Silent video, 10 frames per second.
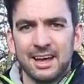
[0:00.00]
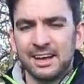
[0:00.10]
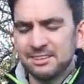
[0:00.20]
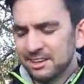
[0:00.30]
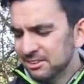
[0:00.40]

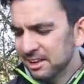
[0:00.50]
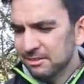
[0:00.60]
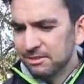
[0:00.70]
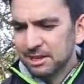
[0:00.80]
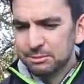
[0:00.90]
I tend to
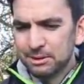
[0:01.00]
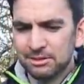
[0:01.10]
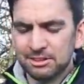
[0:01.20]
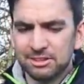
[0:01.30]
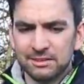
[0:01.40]
take things
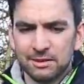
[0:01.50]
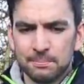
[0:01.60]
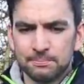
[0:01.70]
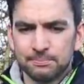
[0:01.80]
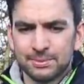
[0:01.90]
because it's
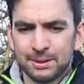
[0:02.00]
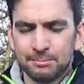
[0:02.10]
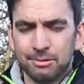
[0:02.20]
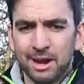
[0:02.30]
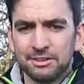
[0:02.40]
either
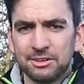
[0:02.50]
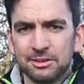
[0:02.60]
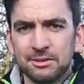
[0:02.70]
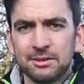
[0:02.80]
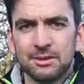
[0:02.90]

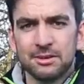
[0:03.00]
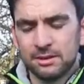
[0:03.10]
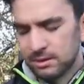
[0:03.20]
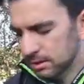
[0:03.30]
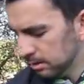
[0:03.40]
practical,
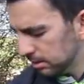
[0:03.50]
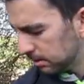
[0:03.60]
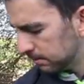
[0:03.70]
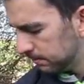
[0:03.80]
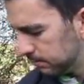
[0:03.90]
oh,